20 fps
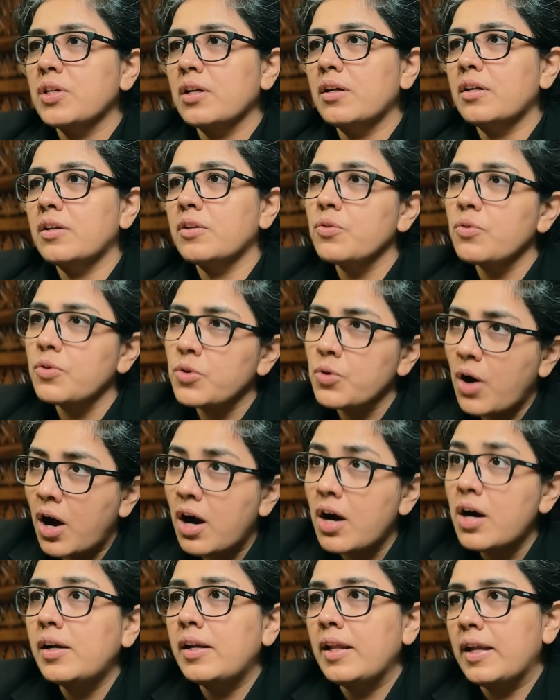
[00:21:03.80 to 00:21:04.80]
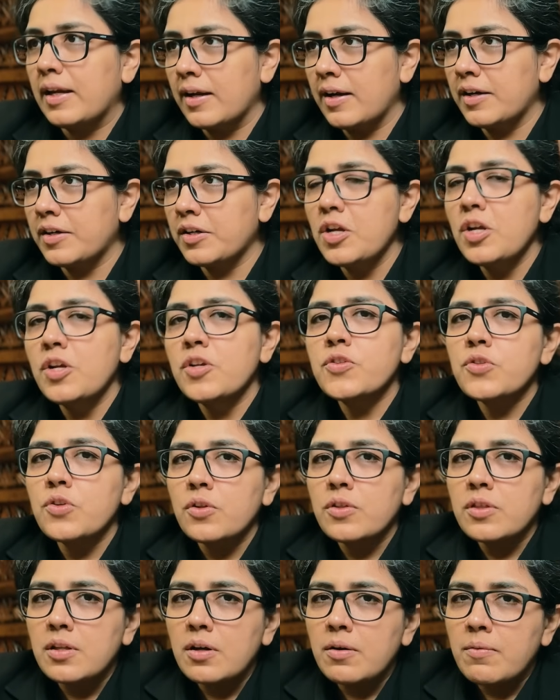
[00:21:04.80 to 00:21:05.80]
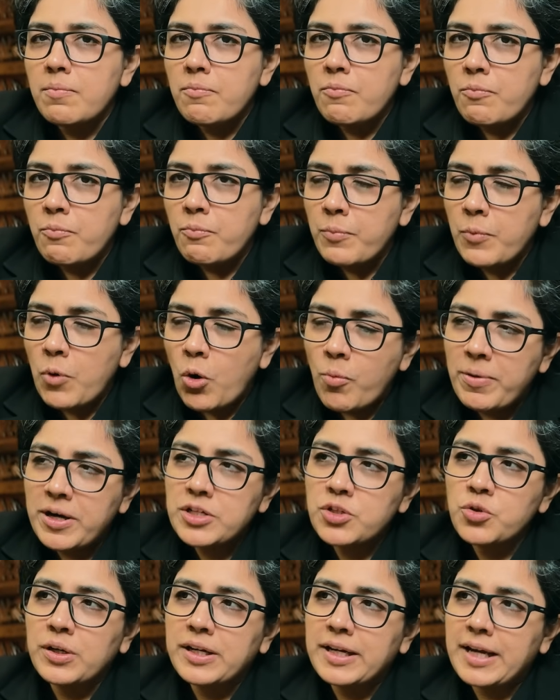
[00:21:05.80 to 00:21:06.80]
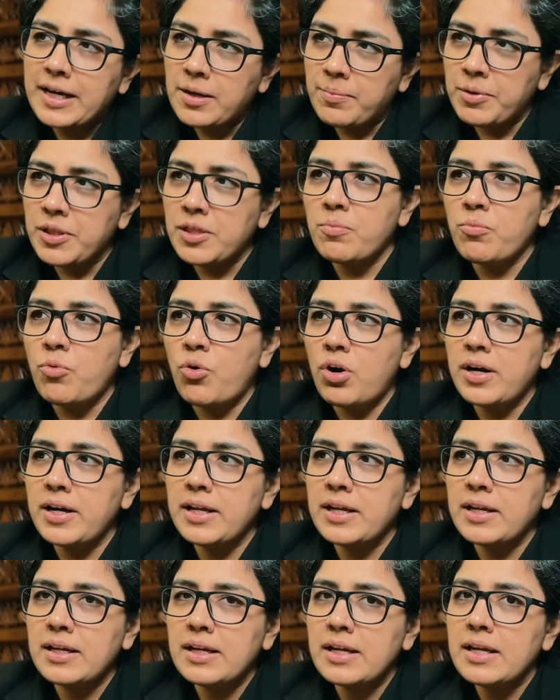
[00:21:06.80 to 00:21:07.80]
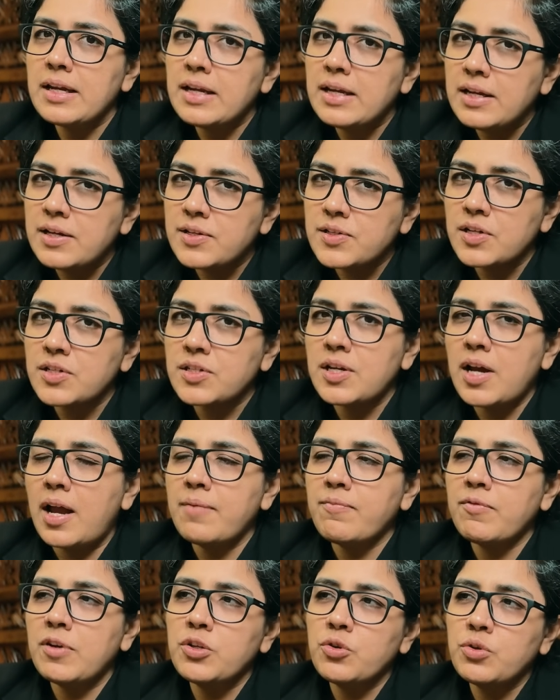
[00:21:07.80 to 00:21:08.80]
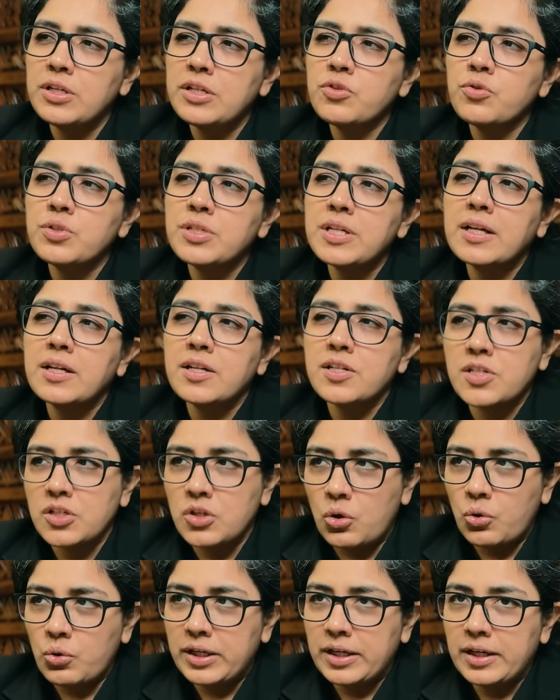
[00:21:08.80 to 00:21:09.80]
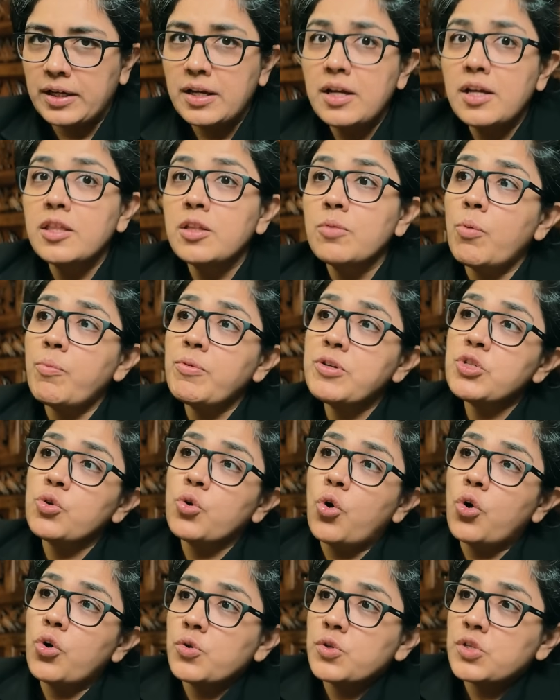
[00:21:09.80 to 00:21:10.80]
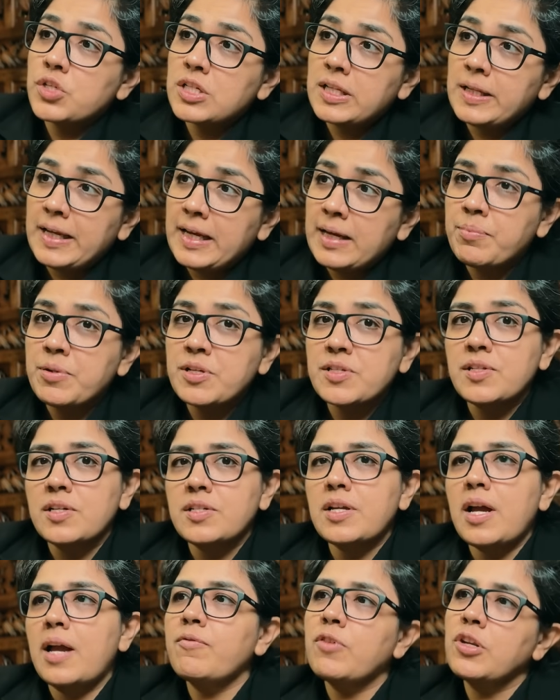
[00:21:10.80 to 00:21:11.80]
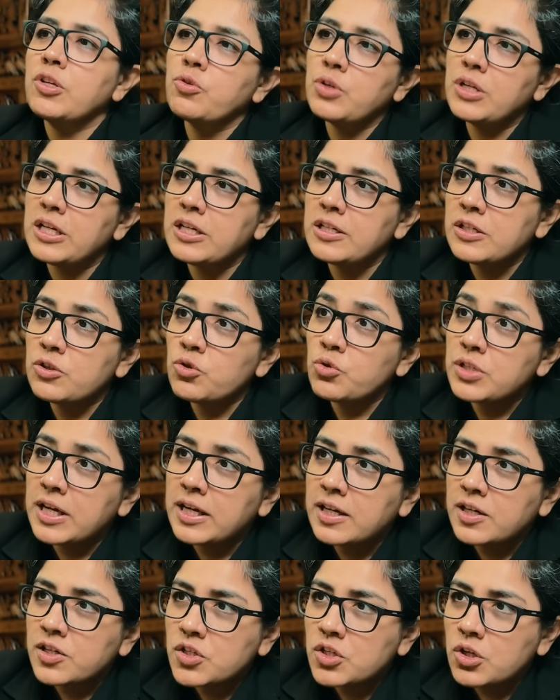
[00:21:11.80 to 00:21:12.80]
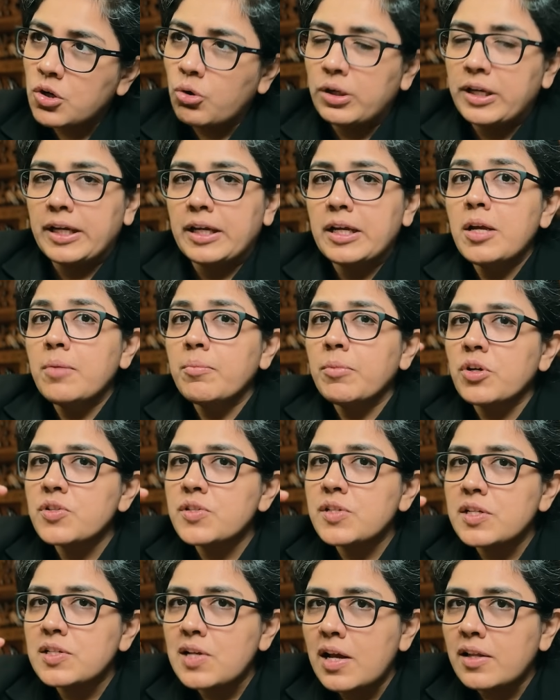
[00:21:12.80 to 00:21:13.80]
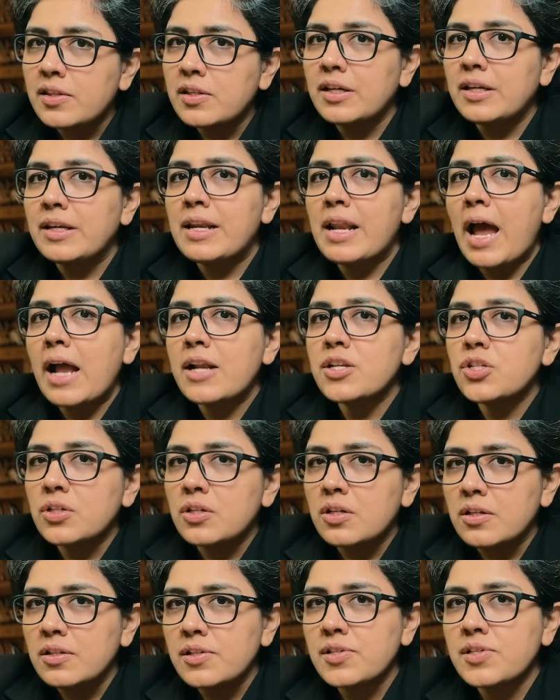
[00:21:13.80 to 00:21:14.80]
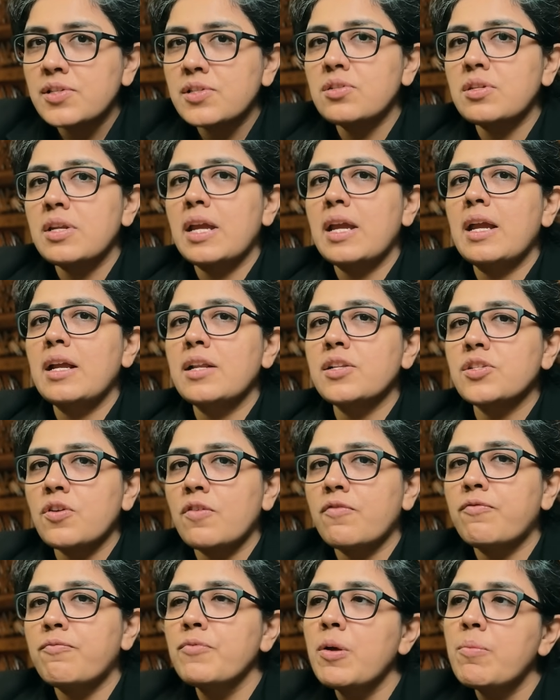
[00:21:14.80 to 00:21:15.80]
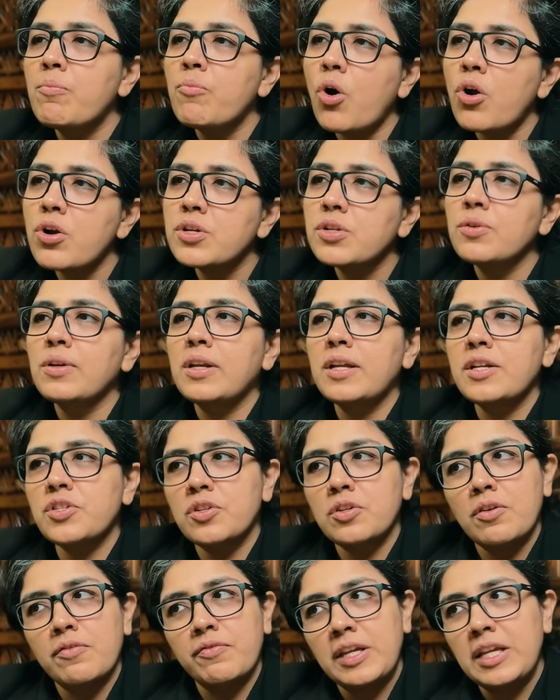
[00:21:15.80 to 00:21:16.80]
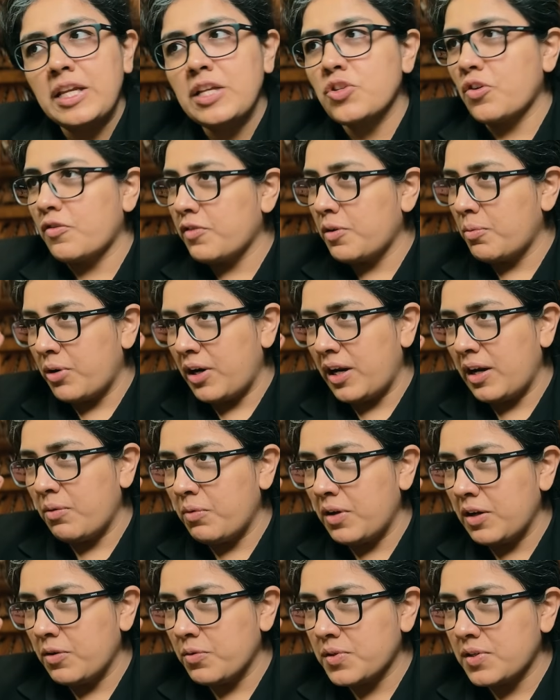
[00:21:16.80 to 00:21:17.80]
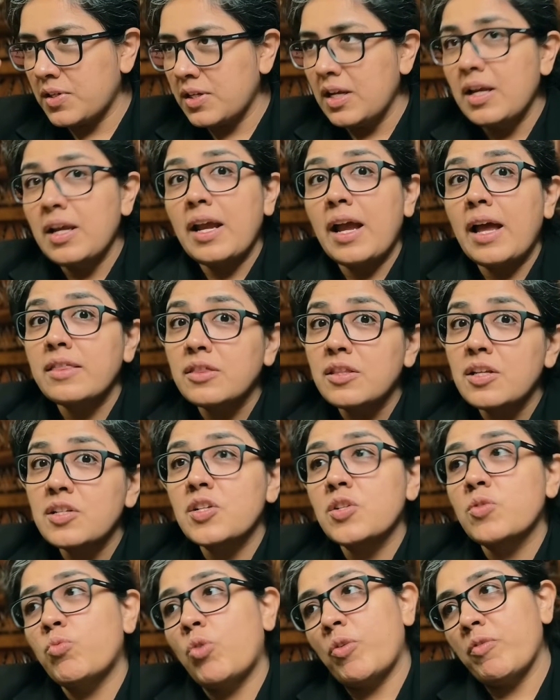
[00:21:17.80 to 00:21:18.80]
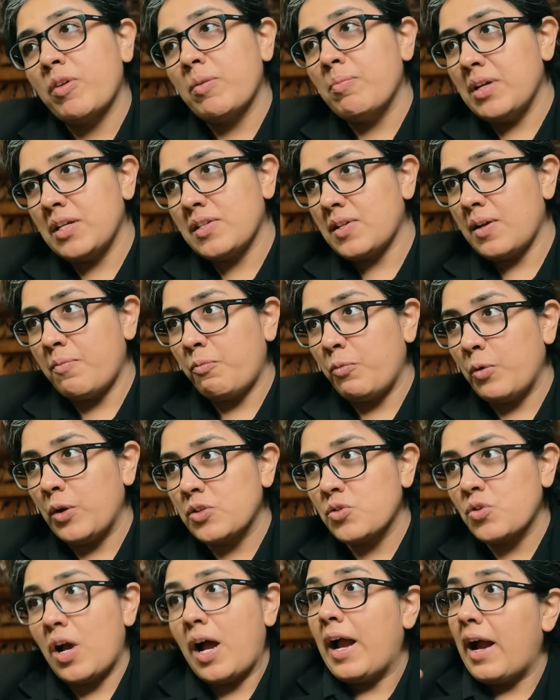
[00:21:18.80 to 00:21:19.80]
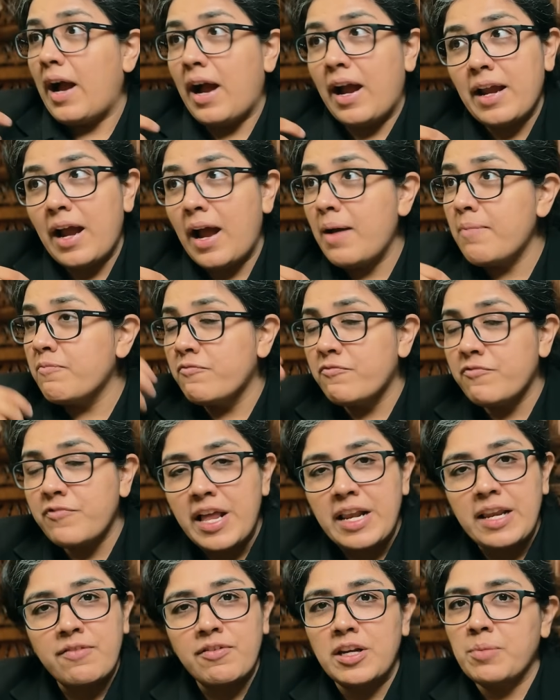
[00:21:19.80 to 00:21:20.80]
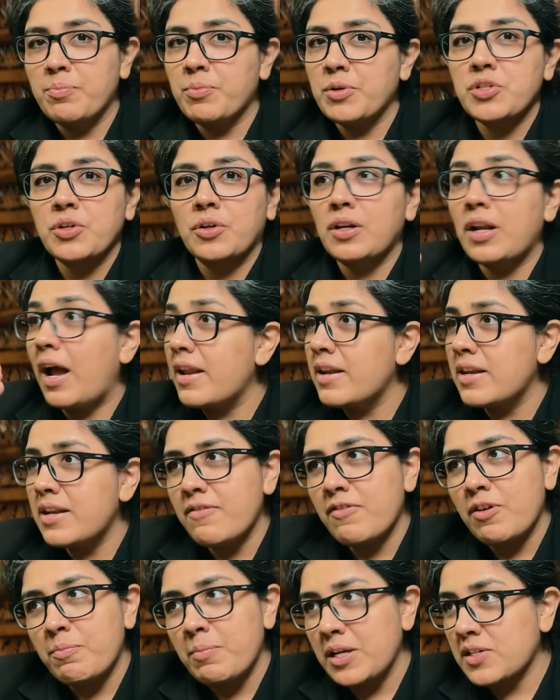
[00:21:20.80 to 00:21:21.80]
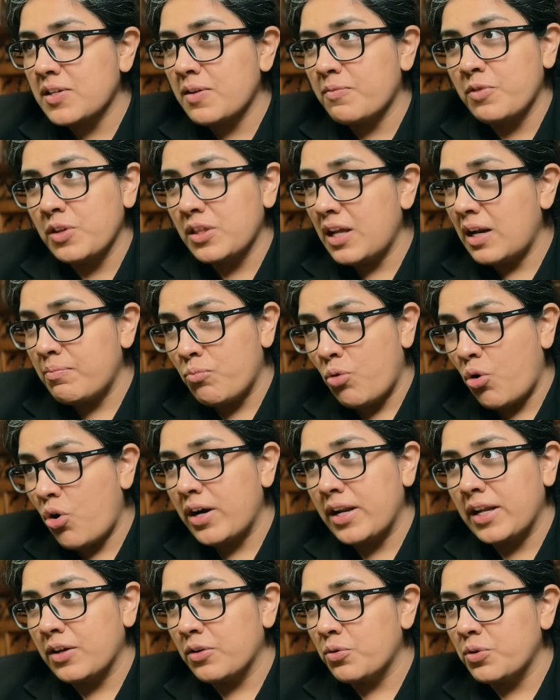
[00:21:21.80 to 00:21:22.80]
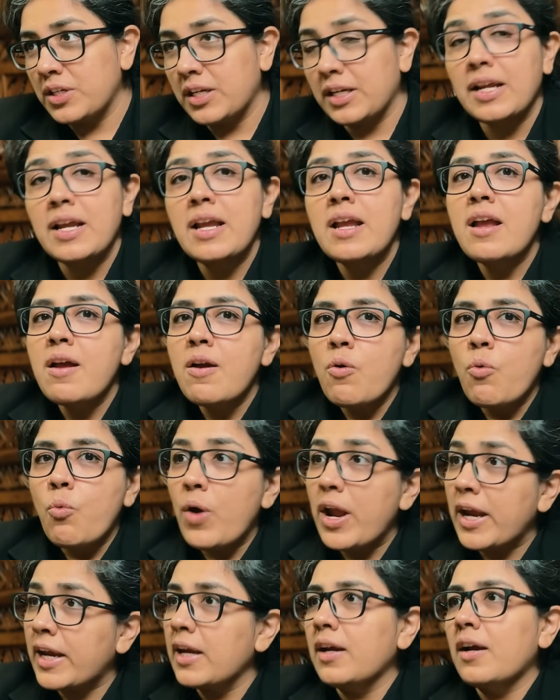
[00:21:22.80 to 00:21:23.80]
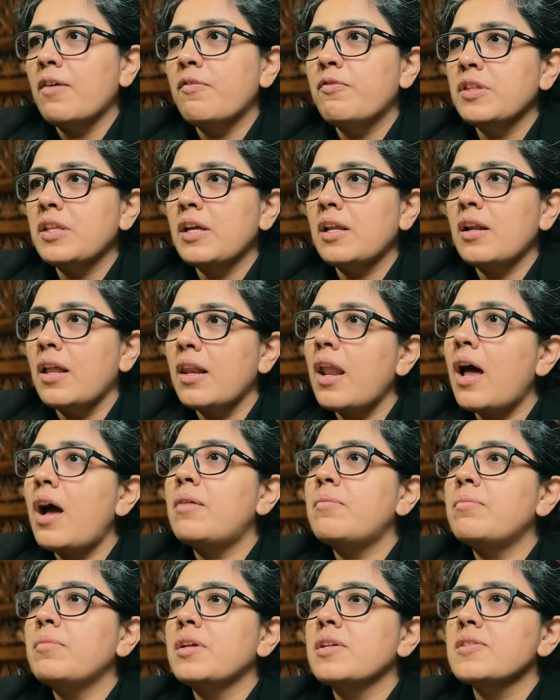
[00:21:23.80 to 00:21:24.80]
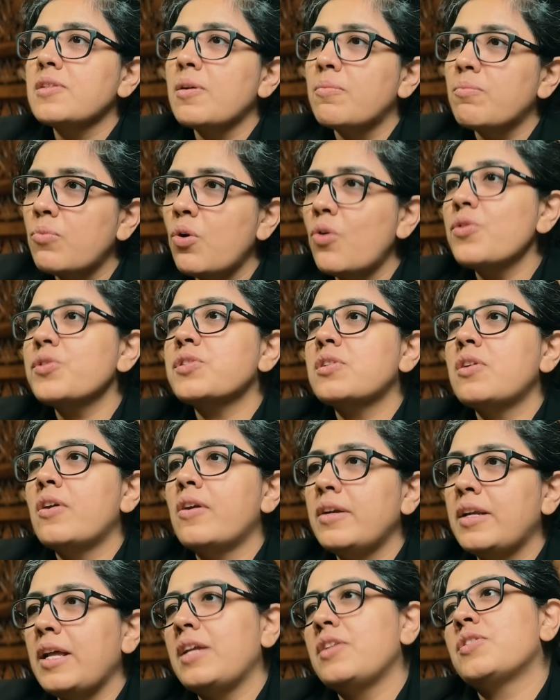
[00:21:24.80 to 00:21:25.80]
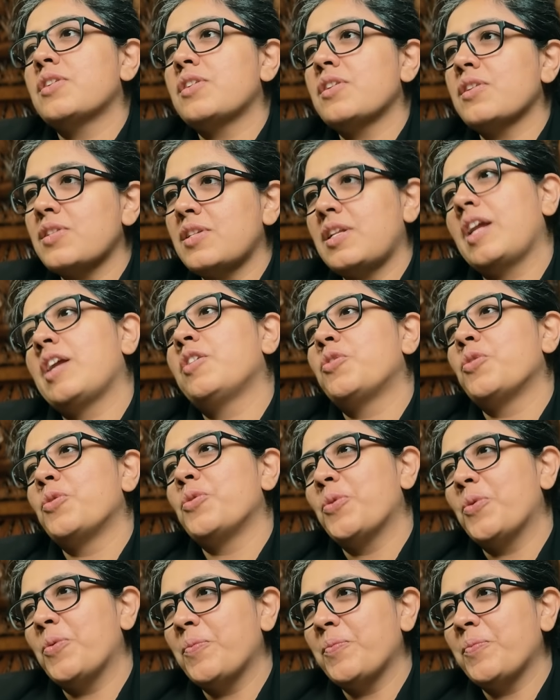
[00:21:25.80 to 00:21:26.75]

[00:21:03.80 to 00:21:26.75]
it. You're hurting it. So the moment you get up in the morning is a time when you need to take it slowly. The moment you go to sleep is the time when you need to take it slowly. Because these are the natural states of the modulation of each of the brain waves. And this is what we mess up with. So I'm very, very particular. I never mess up with that morning routine. Waking up with an alarm is the most dangerous thing to do.